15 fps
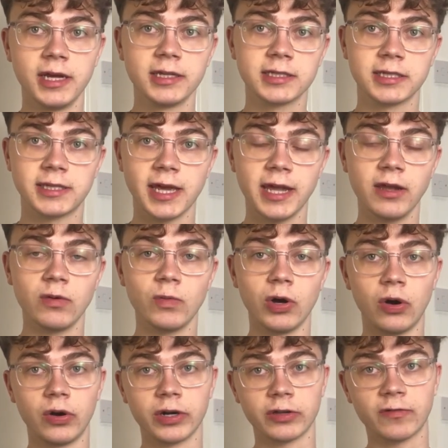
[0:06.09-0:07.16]
Today we're
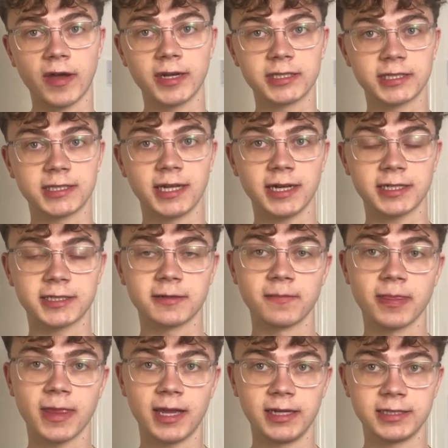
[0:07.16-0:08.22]
on grade 6
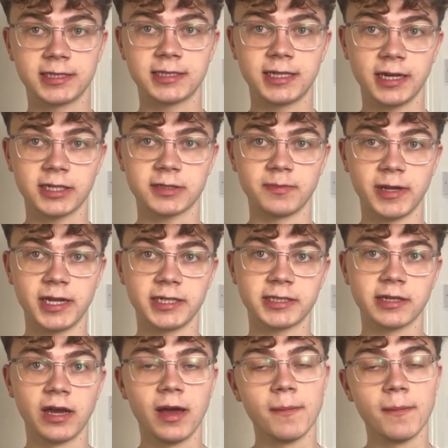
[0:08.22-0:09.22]
in 6 minutes.